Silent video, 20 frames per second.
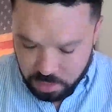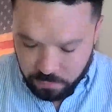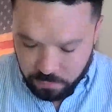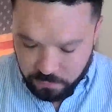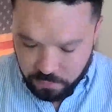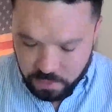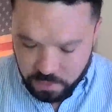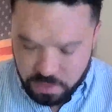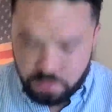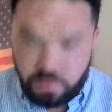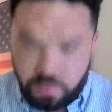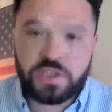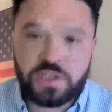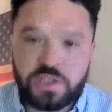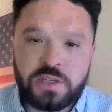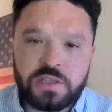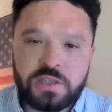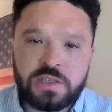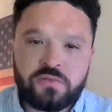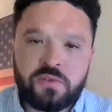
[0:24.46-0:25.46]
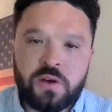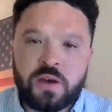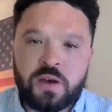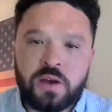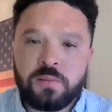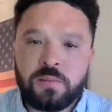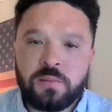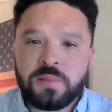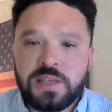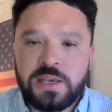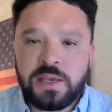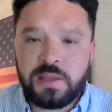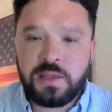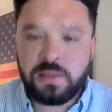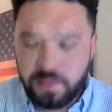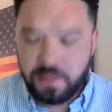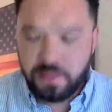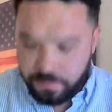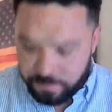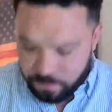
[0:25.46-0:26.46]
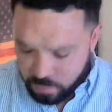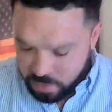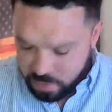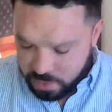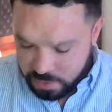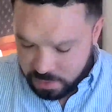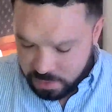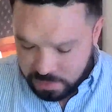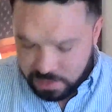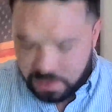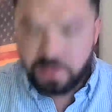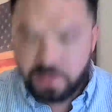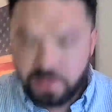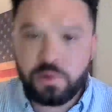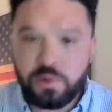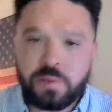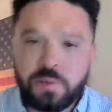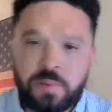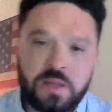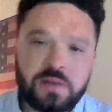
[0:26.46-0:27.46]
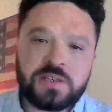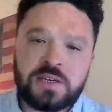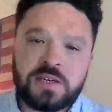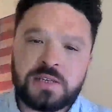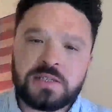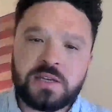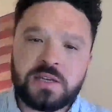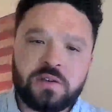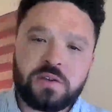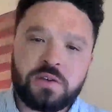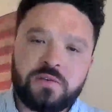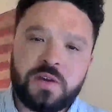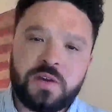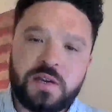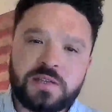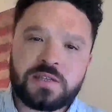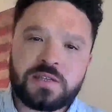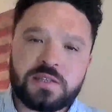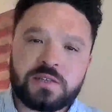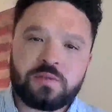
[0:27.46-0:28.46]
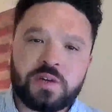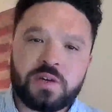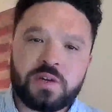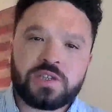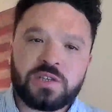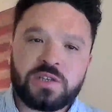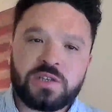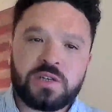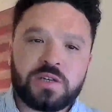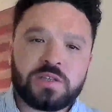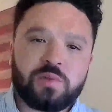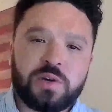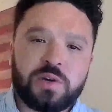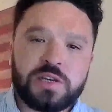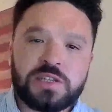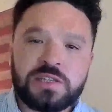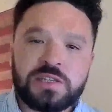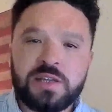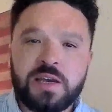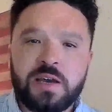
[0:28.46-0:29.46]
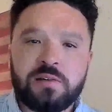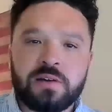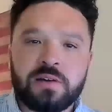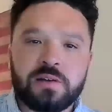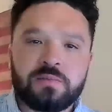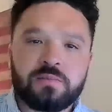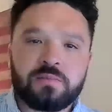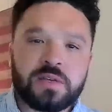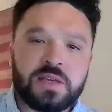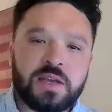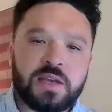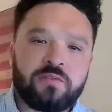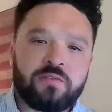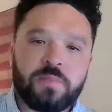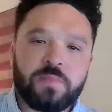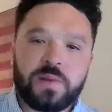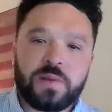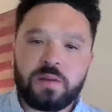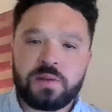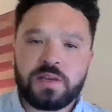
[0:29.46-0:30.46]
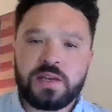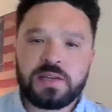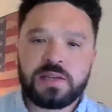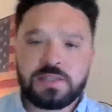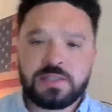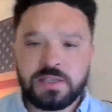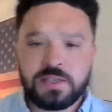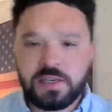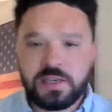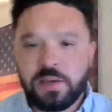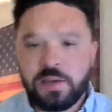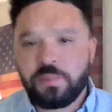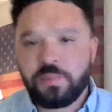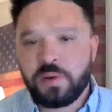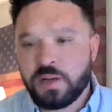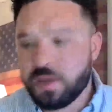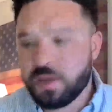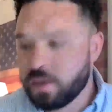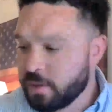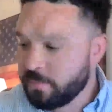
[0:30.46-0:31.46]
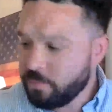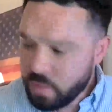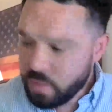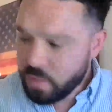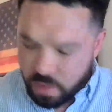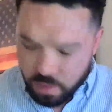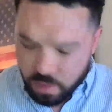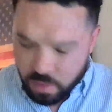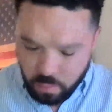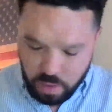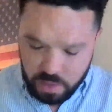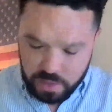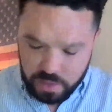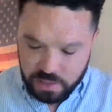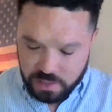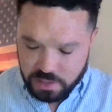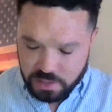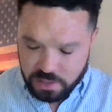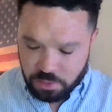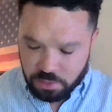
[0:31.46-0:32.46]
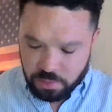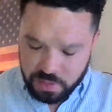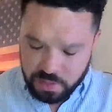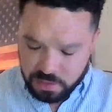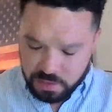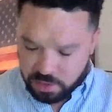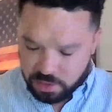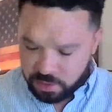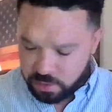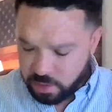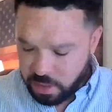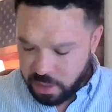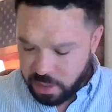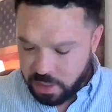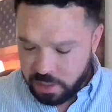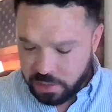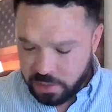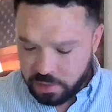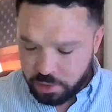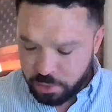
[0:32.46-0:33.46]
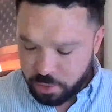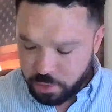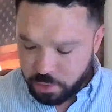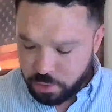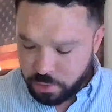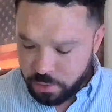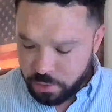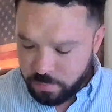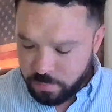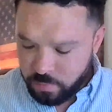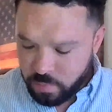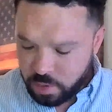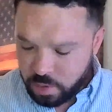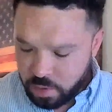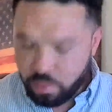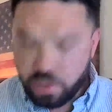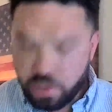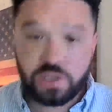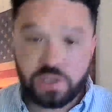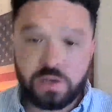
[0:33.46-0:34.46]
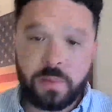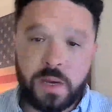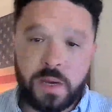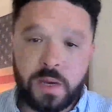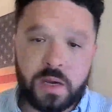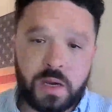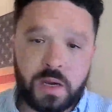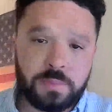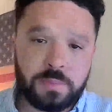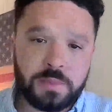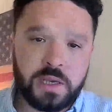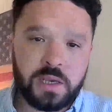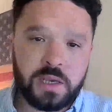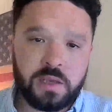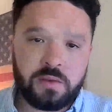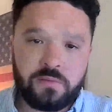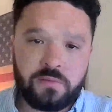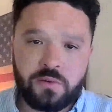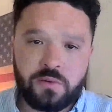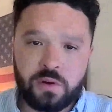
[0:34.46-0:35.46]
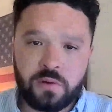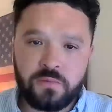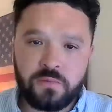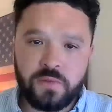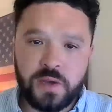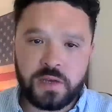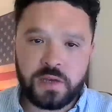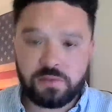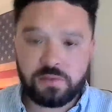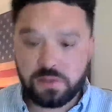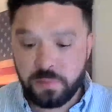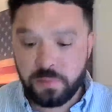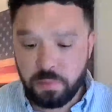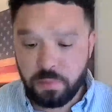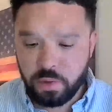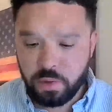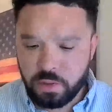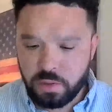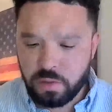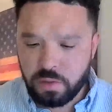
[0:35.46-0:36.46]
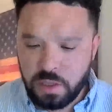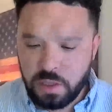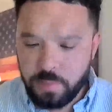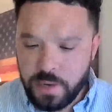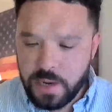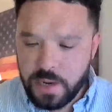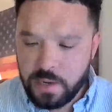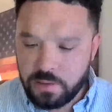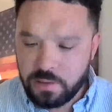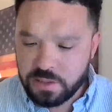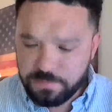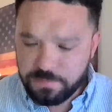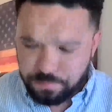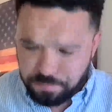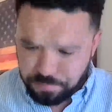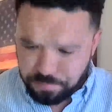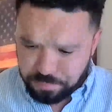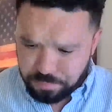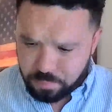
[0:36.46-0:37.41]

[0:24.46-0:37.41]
So our first question is from Keith. And Keith, I want to apologize. I know you've asked this question twice now, and we haven't been able to get to you yet, but want to get you an answer on your question about an update for Veterans Memorial Clubhouse.